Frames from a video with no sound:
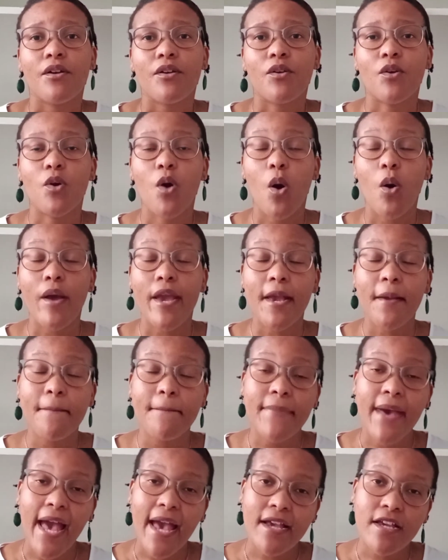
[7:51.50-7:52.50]
Going
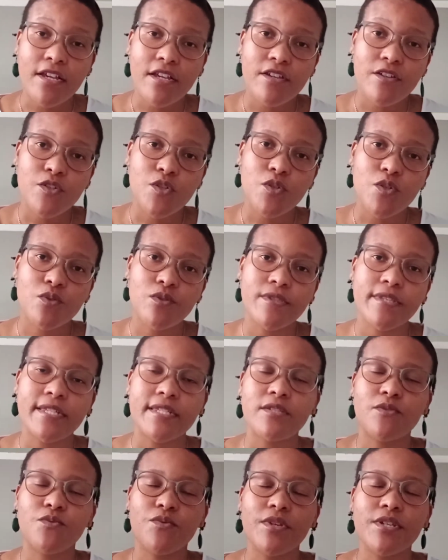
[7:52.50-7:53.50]
back to
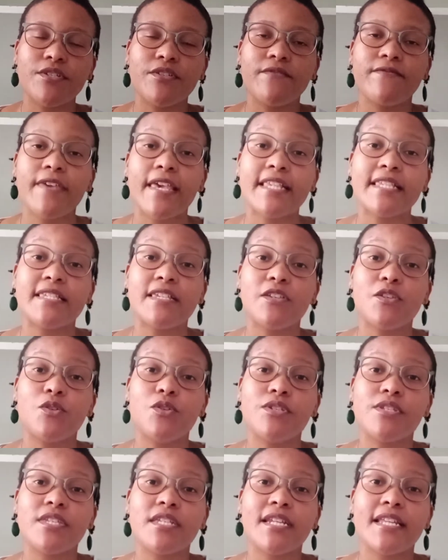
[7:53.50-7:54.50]
this writ of
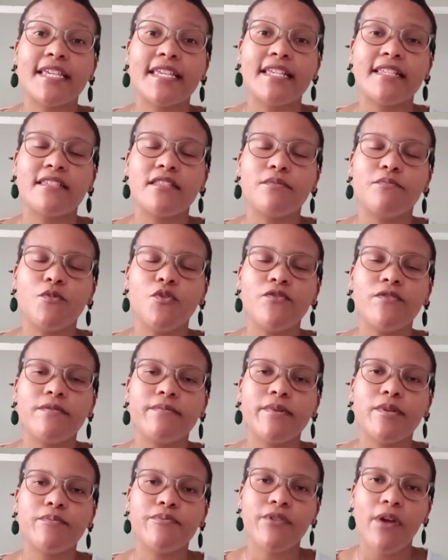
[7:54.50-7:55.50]
execution against
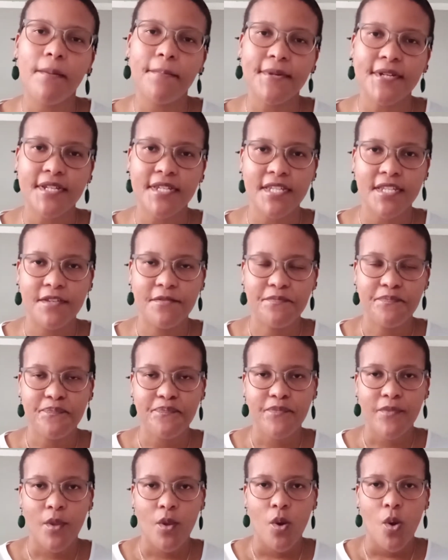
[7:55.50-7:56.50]
movable property,
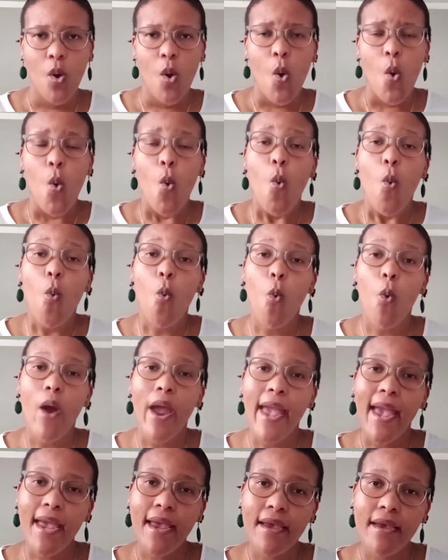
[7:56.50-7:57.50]

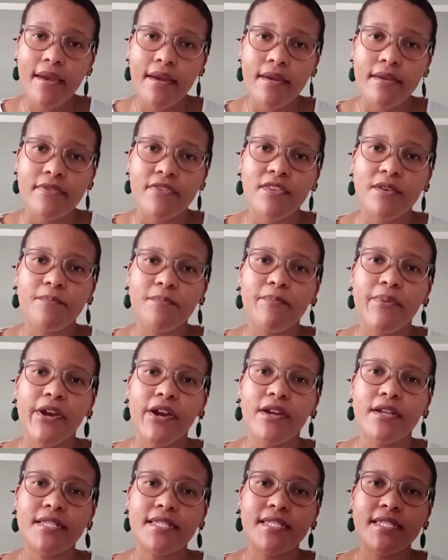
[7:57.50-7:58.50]
where the
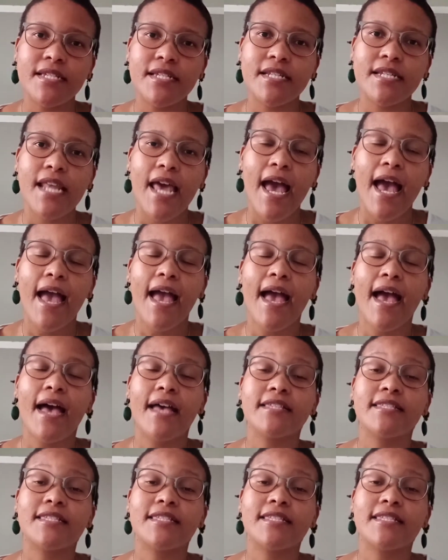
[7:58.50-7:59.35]
person has